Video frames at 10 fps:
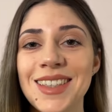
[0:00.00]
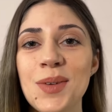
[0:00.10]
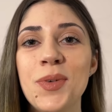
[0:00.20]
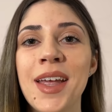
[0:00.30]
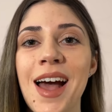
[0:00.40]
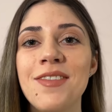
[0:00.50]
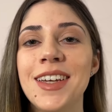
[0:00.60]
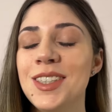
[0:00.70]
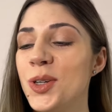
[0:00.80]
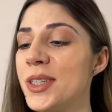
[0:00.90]
up we have
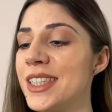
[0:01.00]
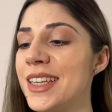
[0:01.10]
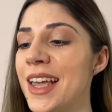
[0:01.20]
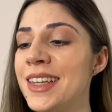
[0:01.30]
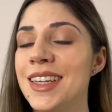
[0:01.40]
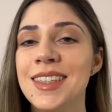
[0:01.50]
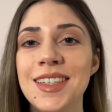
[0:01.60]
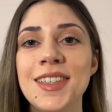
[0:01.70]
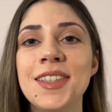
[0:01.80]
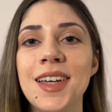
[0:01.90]
Intoxicate and
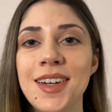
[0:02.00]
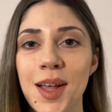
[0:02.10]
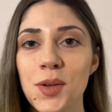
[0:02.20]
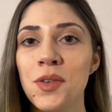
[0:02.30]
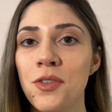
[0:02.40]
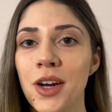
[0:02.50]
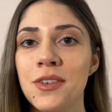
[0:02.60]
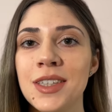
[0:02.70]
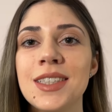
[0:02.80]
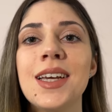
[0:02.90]
this is another
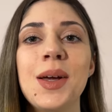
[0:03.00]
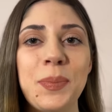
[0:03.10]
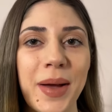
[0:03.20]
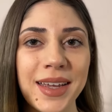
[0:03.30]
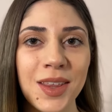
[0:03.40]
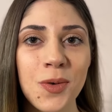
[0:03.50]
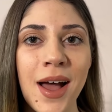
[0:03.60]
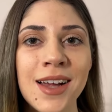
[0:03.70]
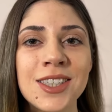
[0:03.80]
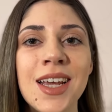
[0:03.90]
fragrance by
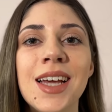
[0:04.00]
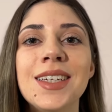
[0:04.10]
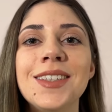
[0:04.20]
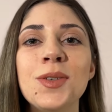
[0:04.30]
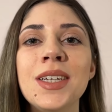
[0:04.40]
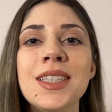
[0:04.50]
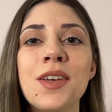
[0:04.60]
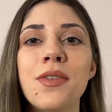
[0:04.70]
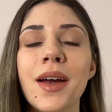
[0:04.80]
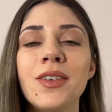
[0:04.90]
Khadlaj. This one is
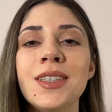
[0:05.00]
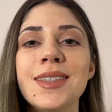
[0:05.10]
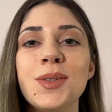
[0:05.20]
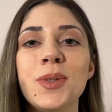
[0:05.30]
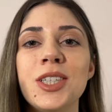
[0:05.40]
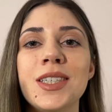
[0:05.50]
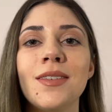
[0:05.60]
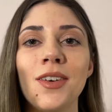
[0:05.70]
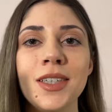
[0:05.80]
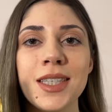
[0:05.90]
a fragrance which is
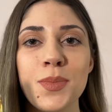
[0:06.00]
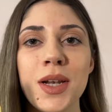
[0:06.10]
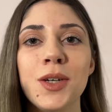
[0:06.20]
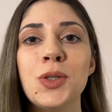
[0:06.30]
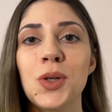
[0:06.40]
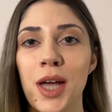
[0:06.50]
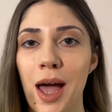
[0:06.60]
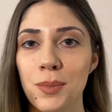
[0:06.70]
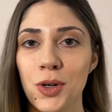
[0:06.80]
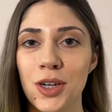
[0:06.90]
very similar to
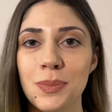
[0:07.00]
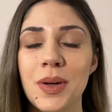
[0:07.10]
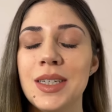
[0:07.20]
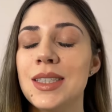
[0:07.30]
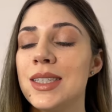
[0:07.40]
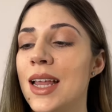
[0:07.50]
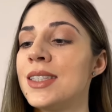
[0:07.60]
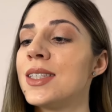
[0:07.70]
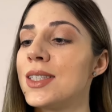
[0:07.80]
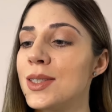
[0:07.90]
Khamrah, but it's
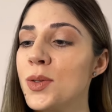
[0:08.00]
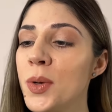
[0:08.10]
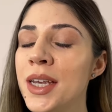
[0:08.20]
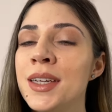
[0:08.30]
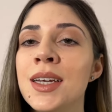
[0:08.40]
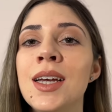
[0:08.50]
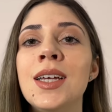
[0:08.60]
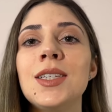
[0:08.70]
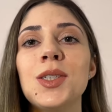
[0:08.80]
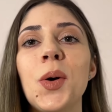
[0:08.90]
less sweet
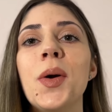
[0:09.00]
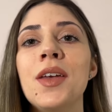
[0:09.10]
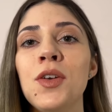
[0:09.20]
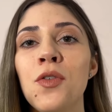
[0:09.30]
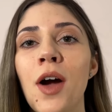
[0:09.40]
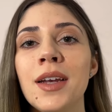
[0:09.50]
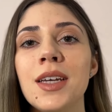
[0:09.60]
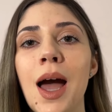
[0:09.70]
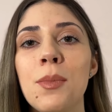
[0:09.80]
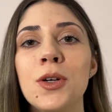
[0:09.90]
so if you find
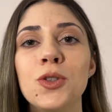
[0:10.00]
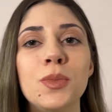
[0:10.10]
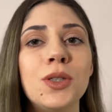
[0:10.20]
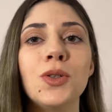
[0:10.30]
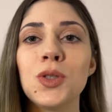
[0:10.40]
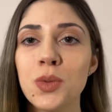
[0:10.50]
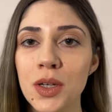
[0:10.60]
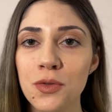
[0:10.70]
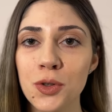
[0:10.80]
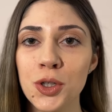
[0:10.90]
Khamrah to be too
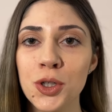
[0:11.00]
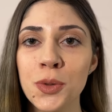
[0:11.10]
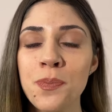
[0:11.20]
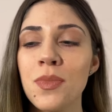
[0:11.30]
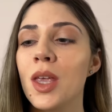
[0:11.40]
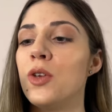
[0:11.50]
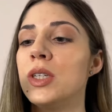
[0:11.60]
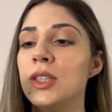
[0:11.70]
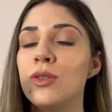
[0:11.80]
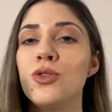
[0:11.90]
sweet for you, you
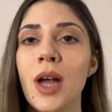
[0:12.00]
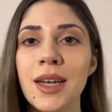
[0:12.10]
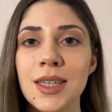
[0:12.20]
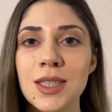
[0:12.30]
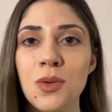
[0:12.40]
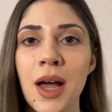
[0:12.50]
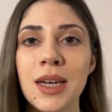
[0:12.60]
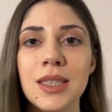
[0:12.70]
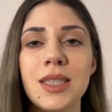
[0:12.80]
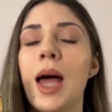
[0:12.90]
need to try this one.
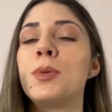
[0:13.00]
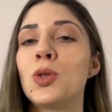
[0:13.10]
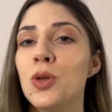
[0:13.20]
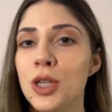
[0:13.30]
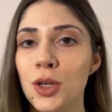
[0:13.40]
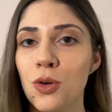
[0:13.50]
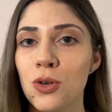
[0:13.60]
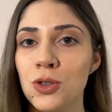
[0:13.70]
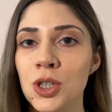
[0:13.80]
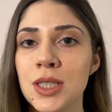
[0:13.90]
It's absolutely
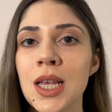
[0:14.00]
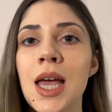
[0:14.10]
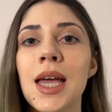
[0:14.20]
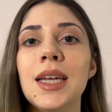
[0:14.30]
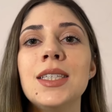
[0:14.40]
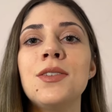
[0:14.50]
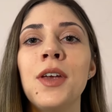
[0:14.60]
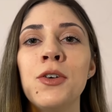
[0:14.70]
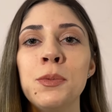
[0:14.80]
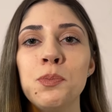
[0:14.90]
gorgeous. It is
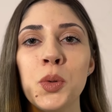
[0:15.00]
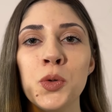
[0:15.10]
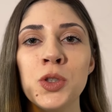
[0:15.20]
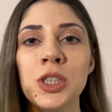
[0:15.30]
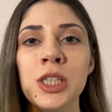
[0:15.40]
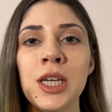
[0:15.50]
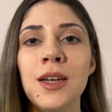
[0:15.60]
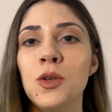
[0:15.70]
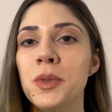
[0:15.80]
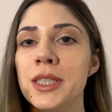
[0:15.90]
very boozy, a
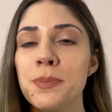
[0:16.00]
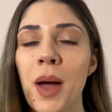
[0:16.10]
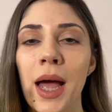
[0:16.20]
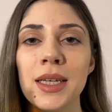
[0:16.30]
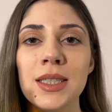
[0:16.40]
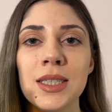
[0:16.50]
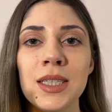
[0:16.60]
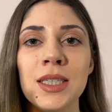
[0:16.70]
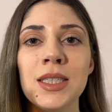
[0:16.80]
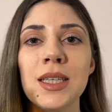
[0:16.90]
little bit
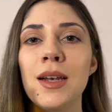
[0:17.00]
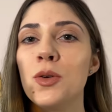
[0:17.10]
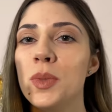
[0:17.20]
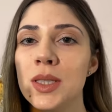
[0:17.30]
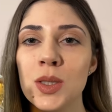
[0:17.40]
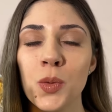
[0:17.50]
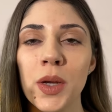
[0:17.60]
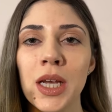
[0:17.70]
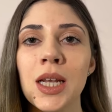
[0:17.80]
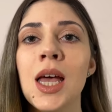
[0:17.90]
spicy, a little bit
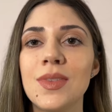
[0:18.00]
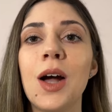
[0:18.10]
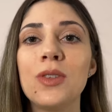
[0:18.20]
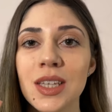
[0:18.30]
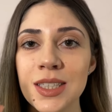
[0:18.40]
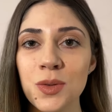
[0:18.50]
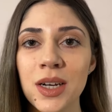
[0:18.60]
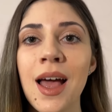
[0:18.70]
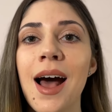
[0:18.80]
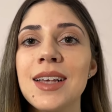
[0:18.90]
sweet. Now this
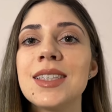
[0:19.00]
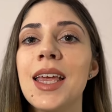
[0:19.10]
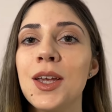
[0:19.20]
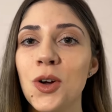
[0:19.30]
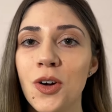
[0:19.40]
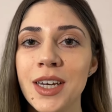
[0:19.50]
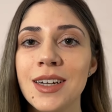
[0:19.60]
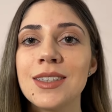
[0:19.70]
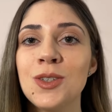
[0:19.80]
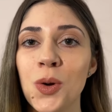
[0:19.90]
one has a
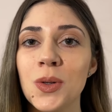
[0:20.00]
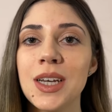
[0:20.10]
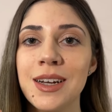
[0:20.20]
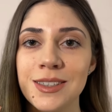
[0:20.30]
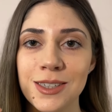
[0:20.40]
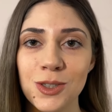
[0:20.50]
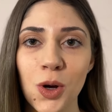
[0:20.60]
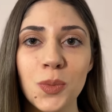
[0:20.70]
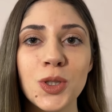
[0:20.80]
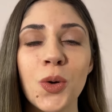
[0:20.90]
cognac note at the
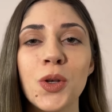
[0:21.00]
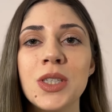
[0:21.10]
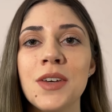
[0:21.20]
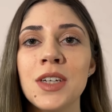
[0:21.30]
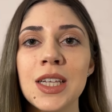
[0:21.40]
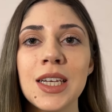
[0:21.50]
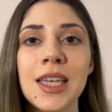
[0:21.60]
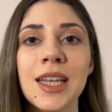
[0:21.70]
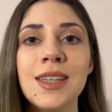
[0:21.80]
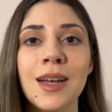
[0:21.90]
top, so you definitely
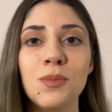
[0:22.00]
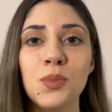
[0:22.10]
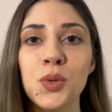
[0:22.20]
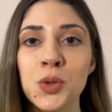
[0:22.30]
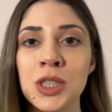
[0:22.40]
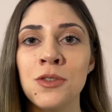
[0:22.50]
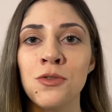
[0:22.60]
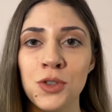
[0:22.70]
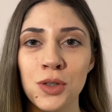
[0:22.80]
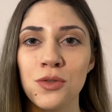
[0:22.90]
get that boozy
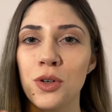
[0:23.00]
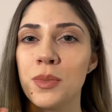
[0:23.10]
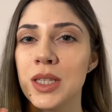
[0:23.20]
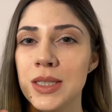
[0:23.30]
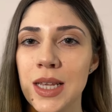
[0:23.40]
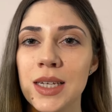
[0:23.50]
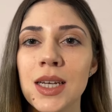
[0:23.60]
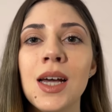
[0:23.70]
feel from the scent